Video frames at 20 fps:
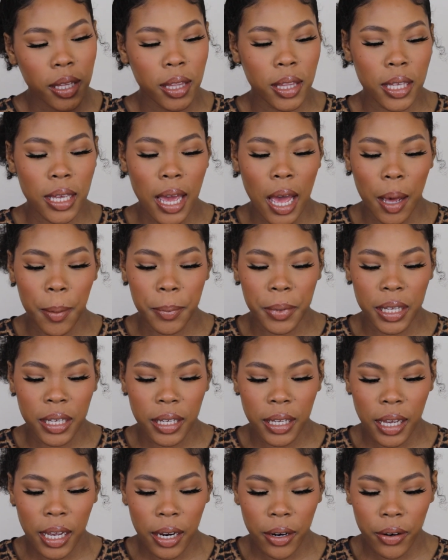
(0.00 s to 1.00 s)
the How Many
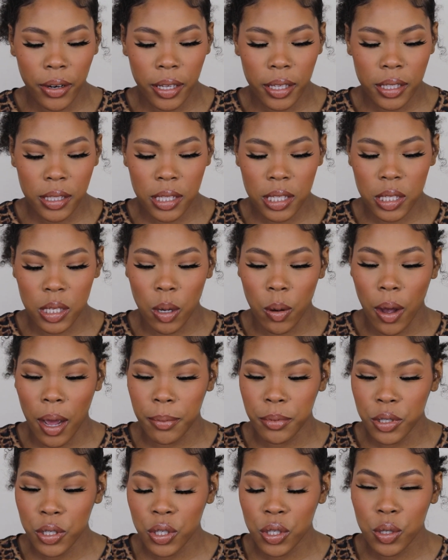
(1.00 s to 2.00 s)
Carats, so
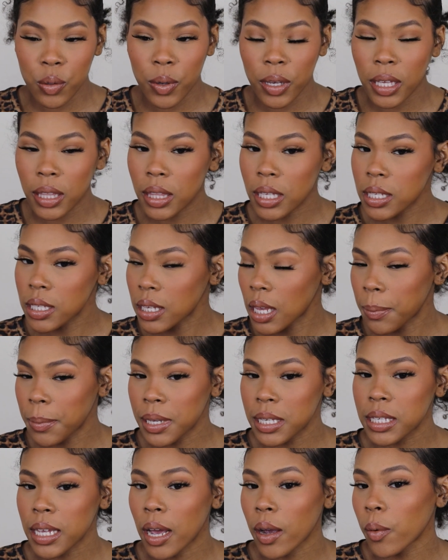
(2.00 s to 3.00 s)
I'm just doing it the same
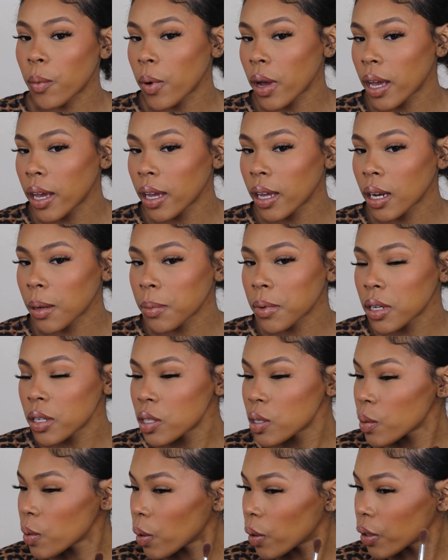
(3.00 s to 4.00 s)
exact way, and I'm gonna
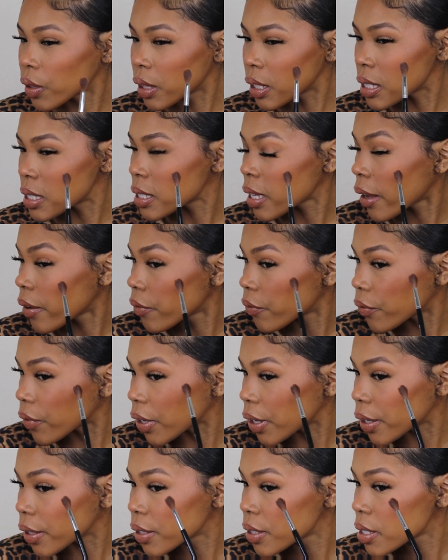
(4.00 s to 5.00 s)
do it on this side
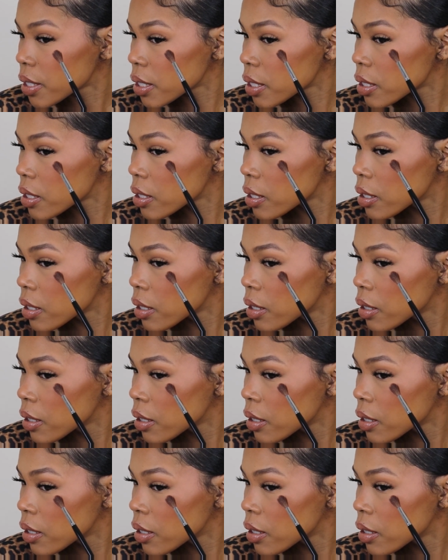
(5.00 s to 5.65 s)
first.